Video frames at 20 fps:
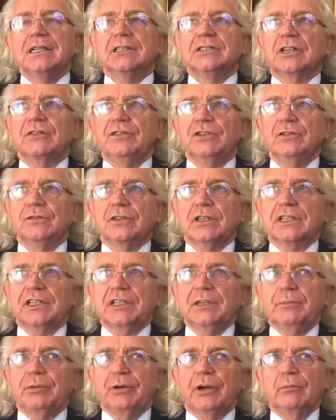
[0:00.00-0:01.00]
So if you've got
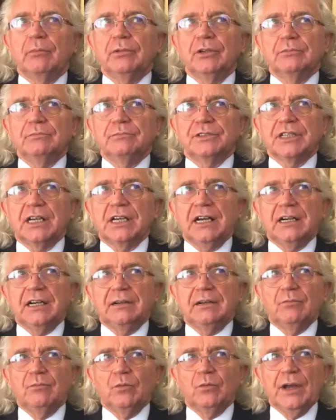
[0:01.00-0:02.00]
any problems,
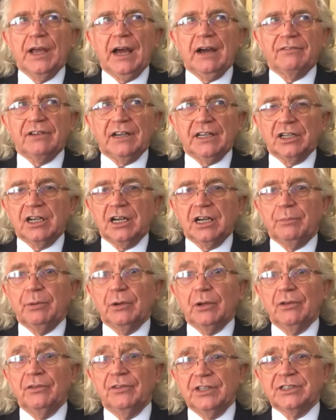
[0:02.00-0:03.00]
we have had a
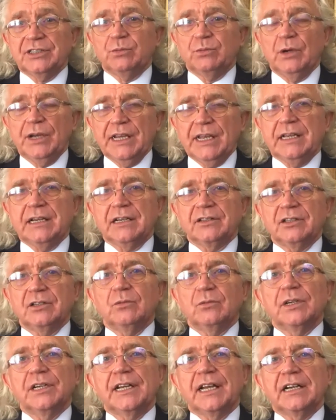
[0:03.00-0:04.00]
couple this week
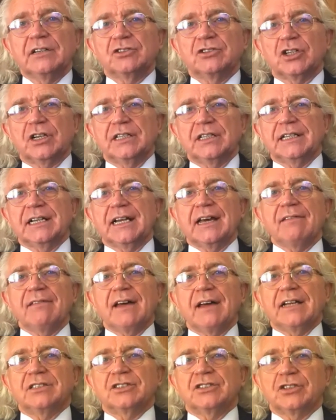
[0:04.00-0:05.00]
that we're now trying to get
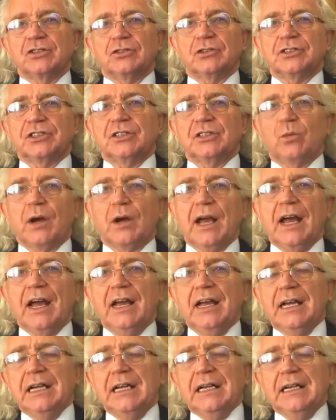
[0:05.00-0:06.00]
that sorted, where